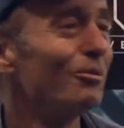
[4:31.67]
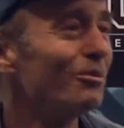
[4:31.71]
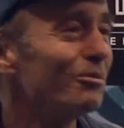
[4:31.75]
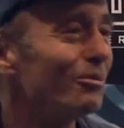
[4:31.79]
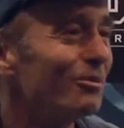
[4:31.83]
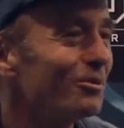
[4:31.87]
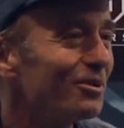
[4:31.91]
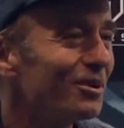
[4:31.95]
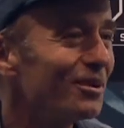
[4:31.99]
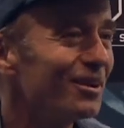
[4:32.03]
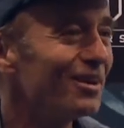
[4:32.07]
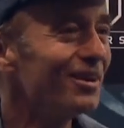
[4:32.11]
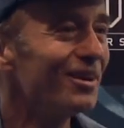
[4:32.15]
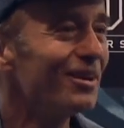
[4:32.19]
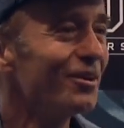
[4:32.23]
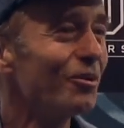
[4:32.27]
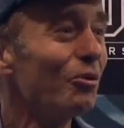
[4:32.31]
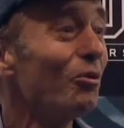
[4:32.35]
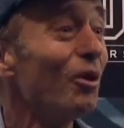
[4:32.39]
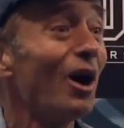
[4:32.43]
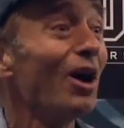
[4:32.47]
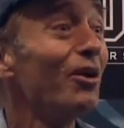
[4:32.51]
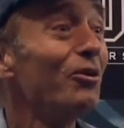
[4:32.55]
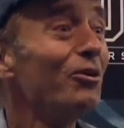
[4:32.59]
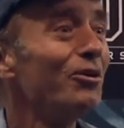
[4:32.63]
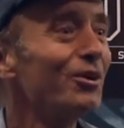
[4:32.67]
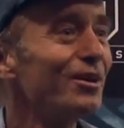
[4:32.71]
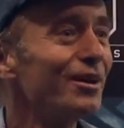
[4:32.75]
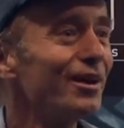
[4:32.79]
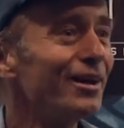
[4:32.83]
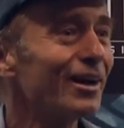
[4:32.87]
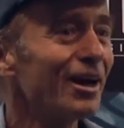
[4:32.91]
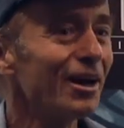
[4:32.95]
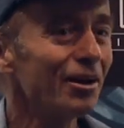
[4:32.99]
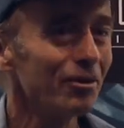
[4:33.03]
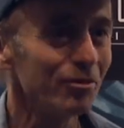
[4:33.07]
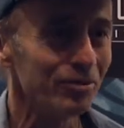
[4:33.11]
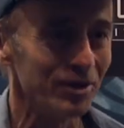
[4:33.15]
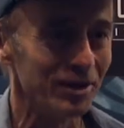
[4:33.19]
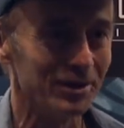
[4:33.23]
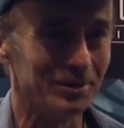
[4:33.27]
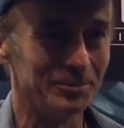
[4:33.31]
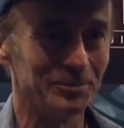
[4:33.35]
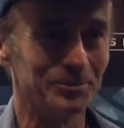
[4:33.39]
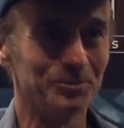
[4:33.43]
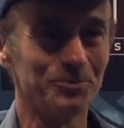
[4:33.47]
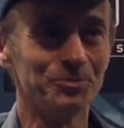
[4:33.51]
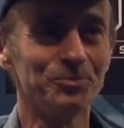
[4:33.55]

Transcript: well, how are you going to get out of here?